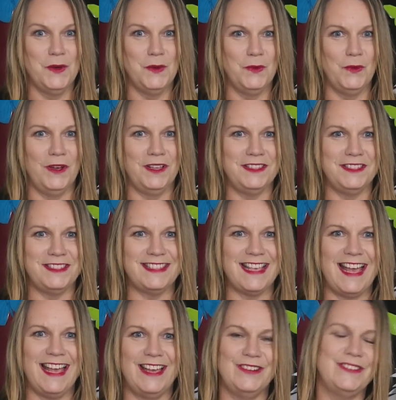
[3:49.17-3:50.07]
one
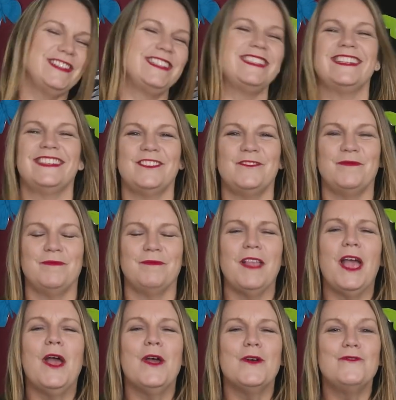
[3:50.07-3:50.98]
sound.
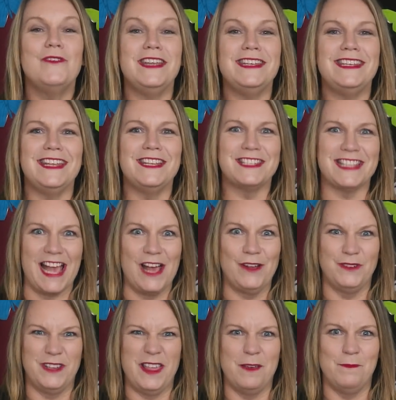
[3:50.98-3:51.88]
Read each
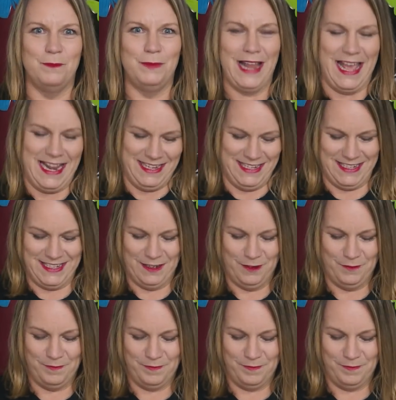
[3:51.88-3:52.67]
sound, then blend.